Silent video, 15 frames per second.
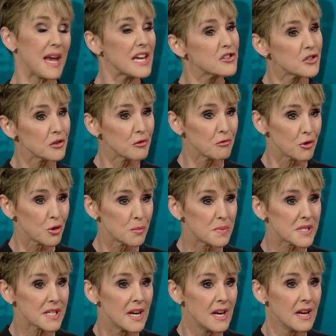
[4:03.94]
patient
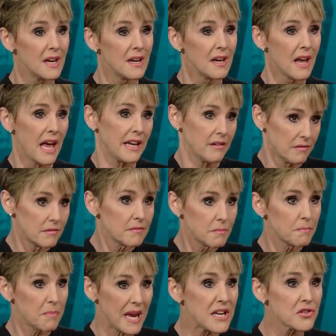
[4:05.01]
groups, and
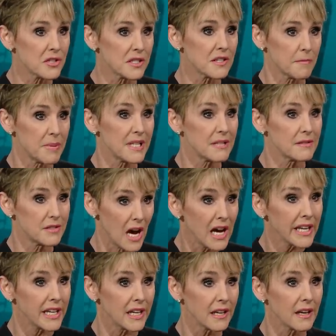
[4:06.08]
patients have been
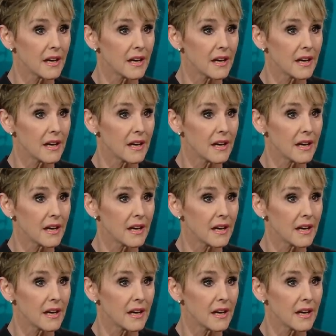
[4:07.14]
dying.